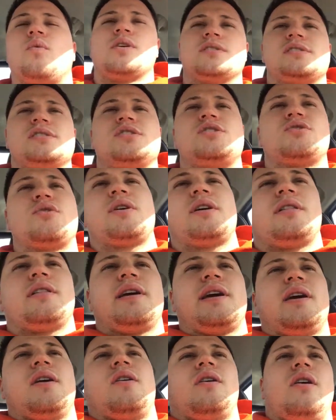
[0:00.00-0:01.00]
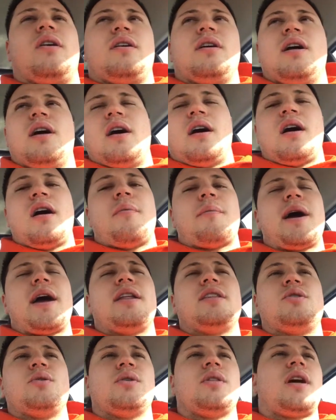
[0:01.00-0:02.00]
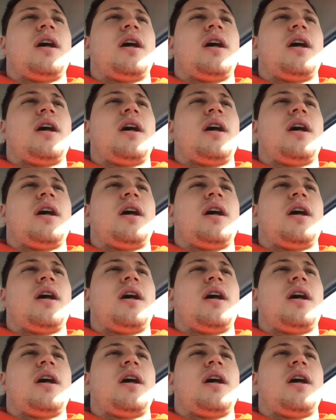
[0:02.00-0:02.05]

Wasn't street legal. I had to do a